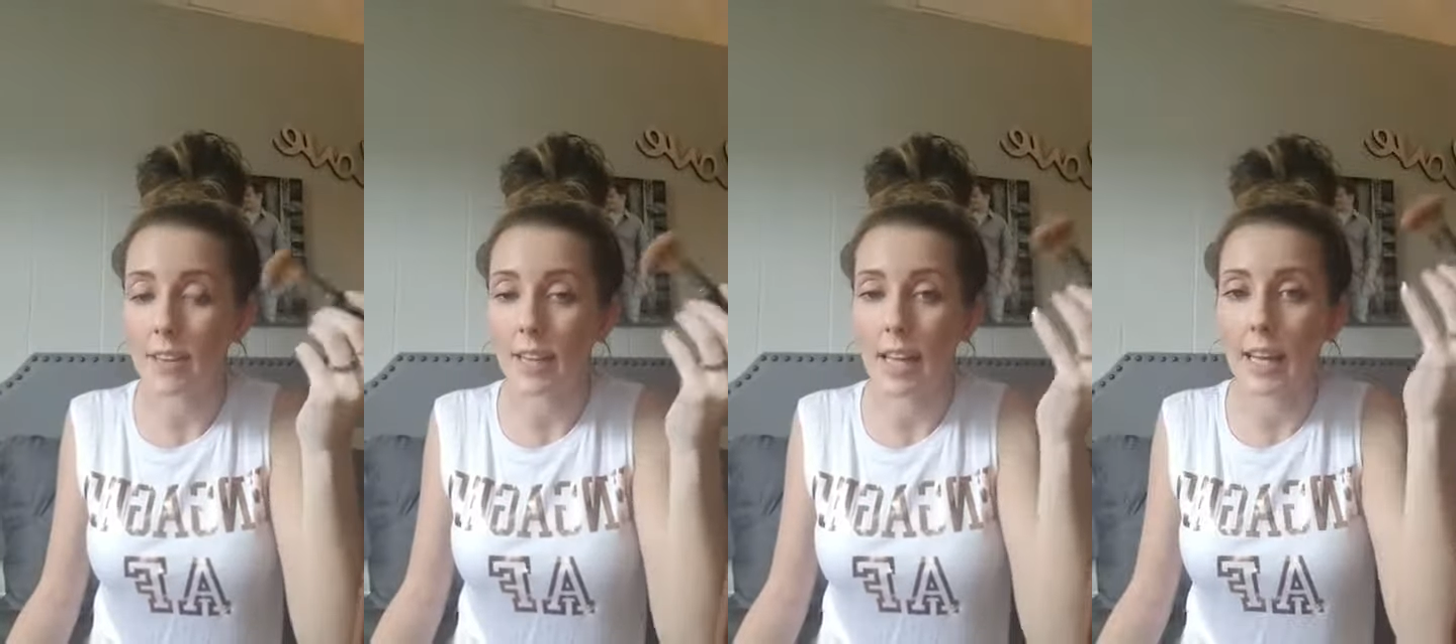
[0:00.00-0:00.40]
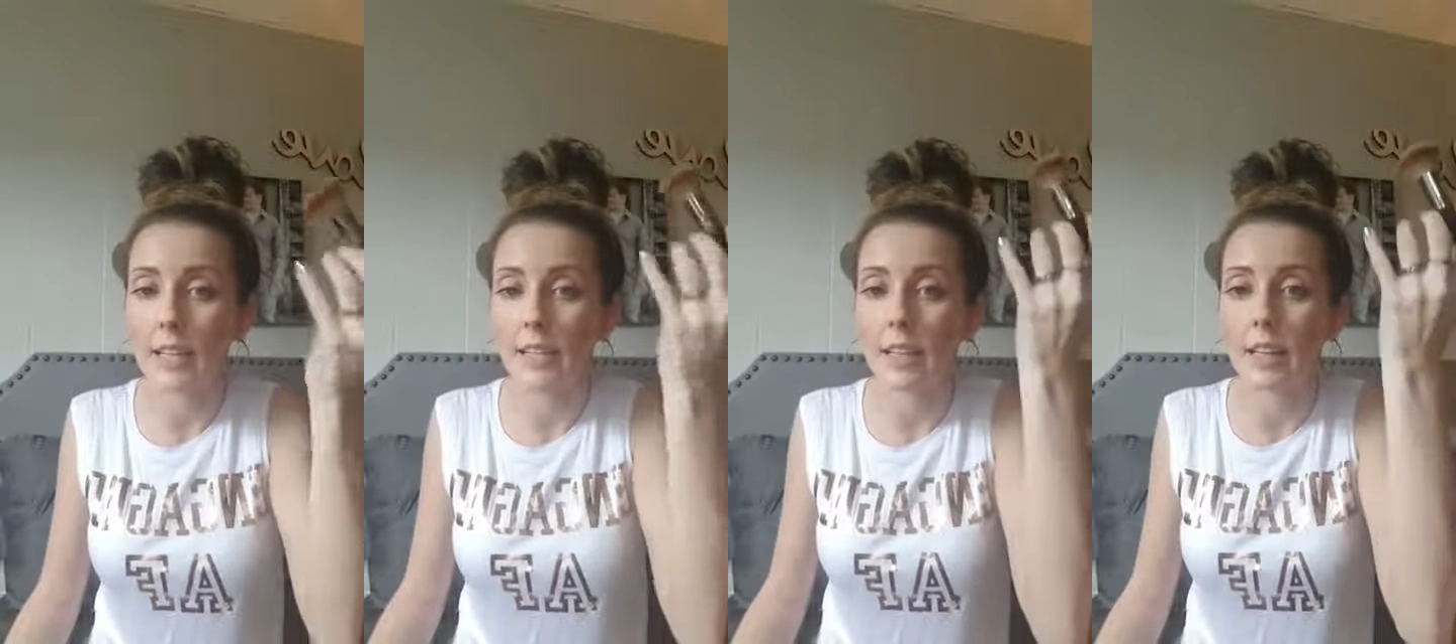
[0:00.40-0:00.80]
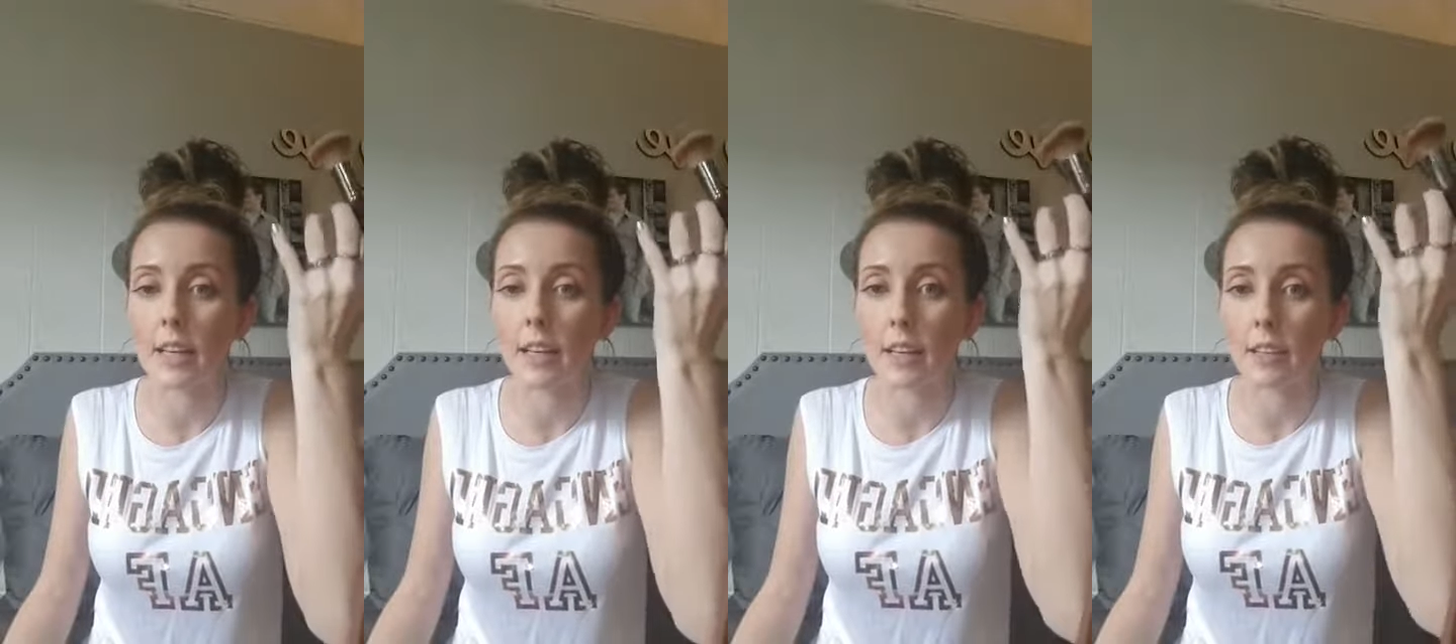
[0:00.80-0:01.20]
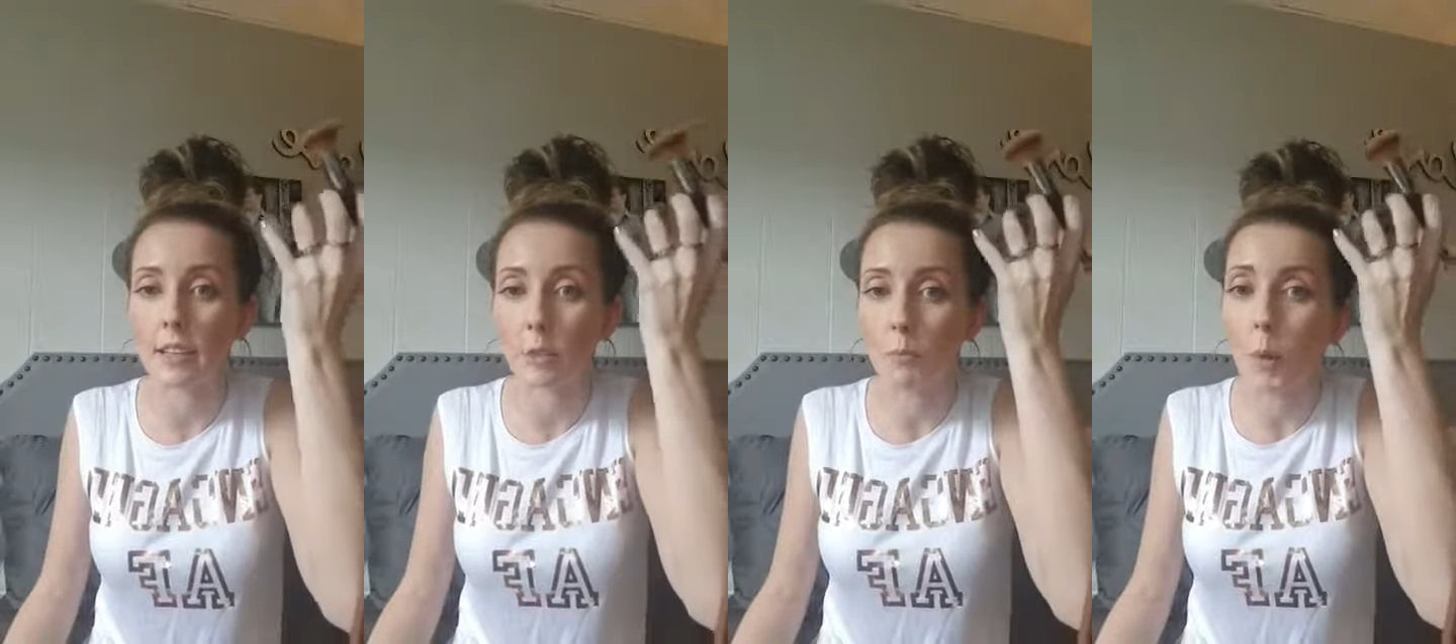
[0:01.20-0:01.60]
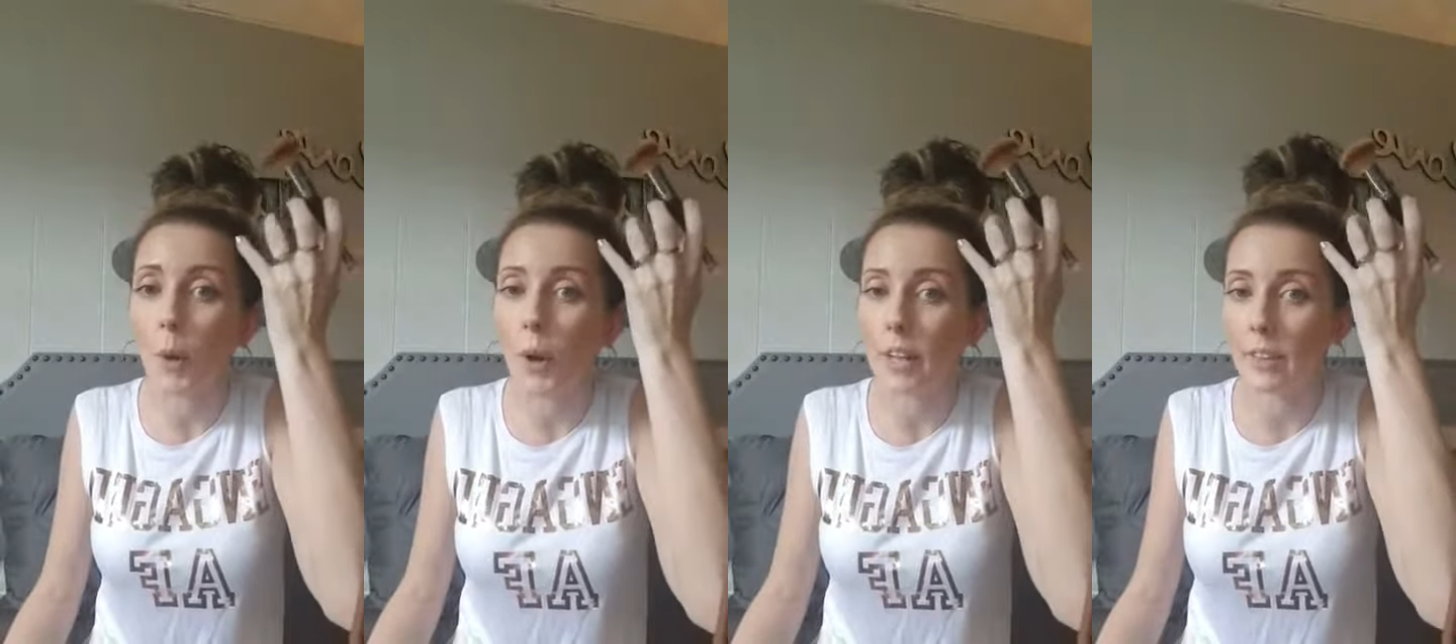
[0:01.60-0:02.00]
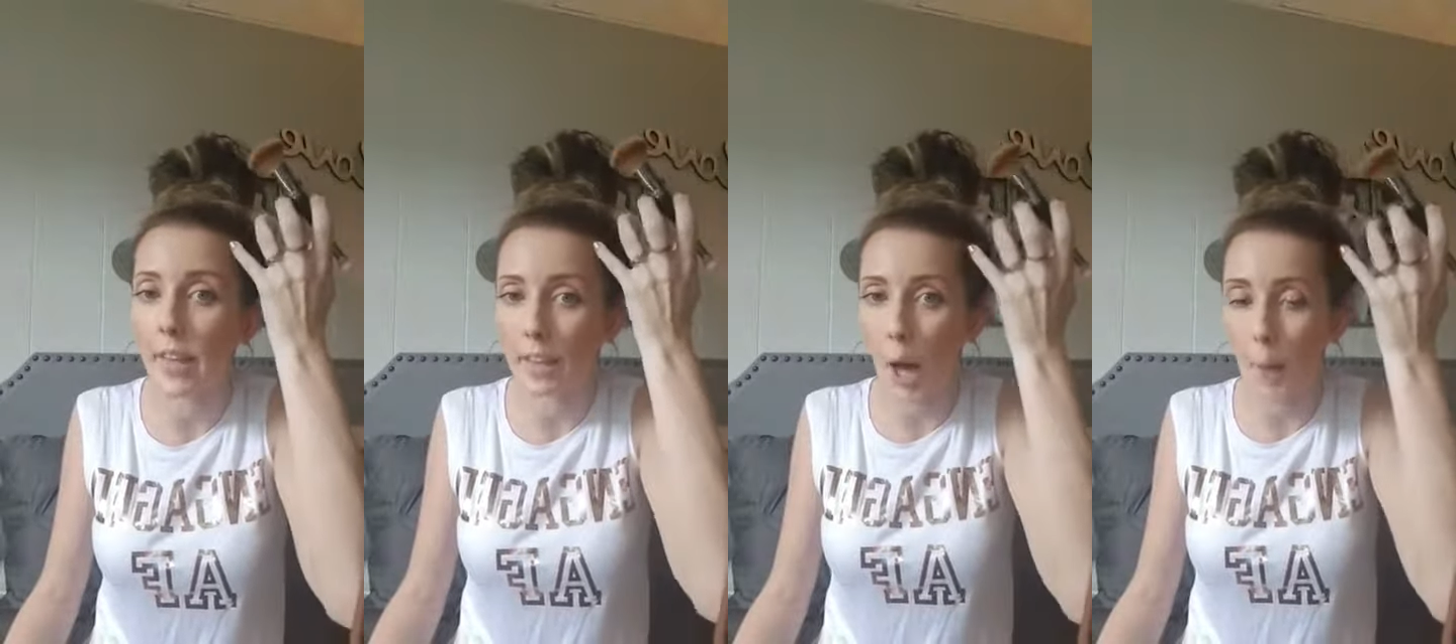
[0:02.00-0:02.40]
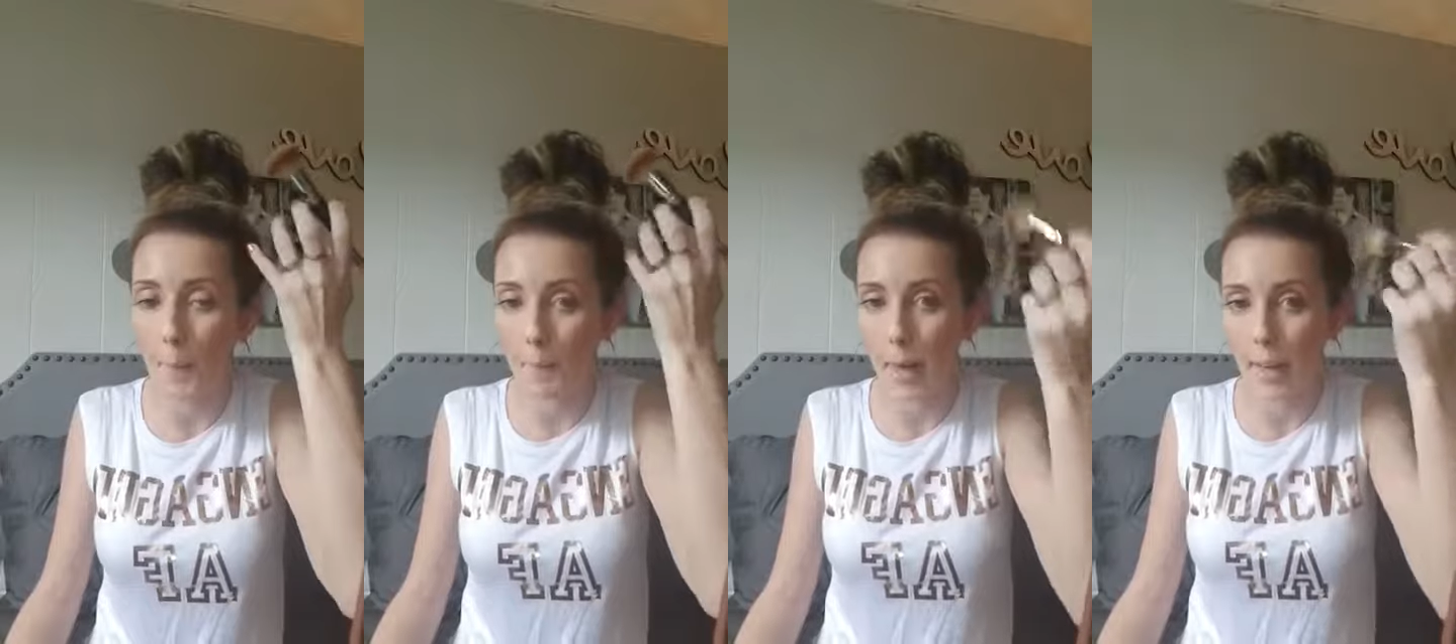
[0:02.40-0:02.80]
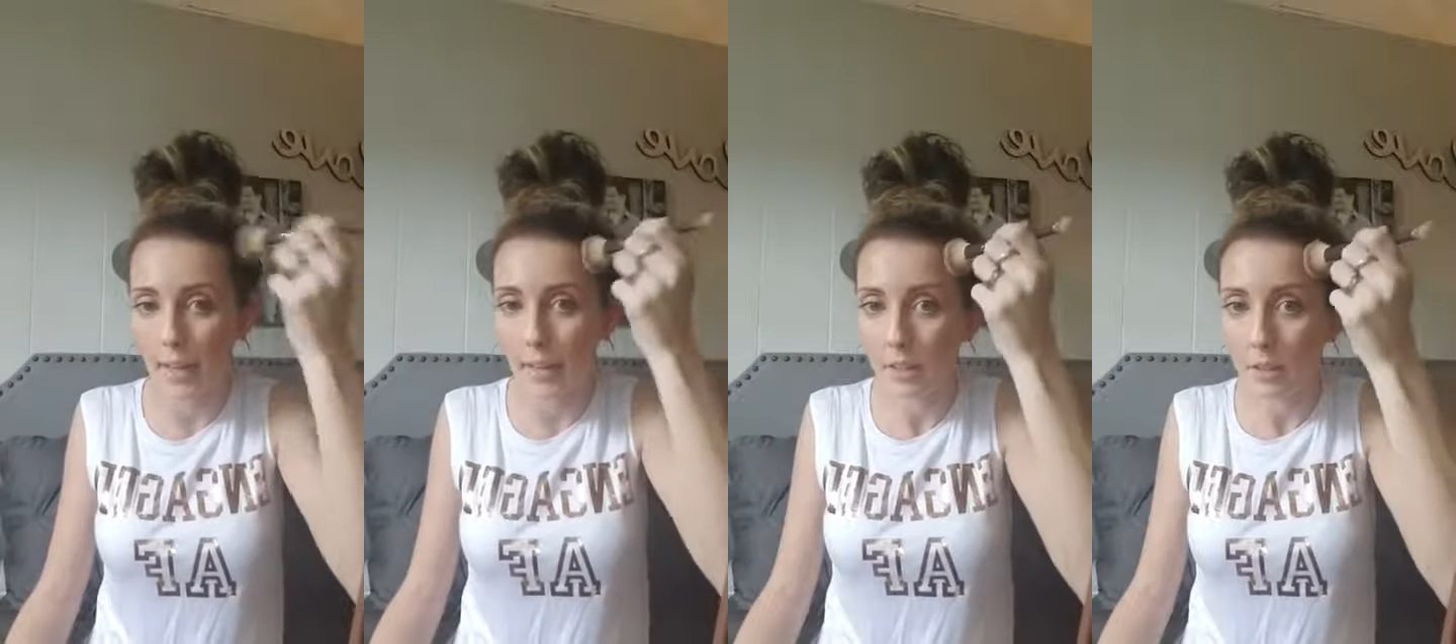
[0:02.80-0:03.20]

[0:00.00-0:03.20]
then it is going to put like a big